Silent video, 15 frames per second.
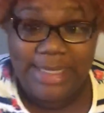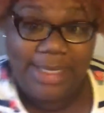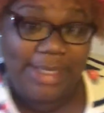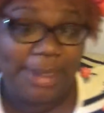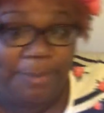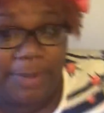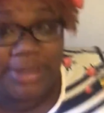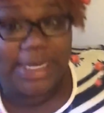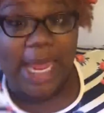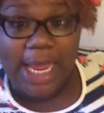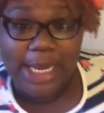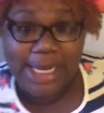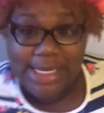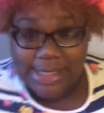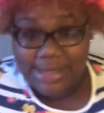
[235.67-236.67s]
the
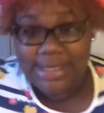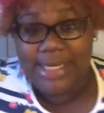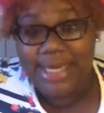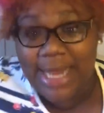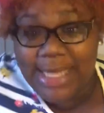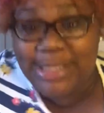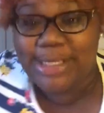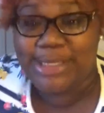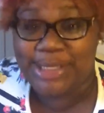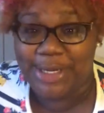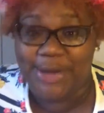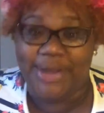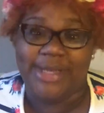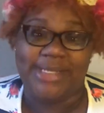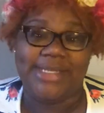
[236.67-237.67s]
potatoes, the
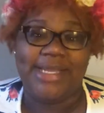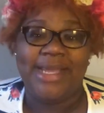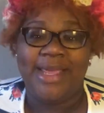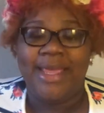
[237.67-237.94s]
necessaries.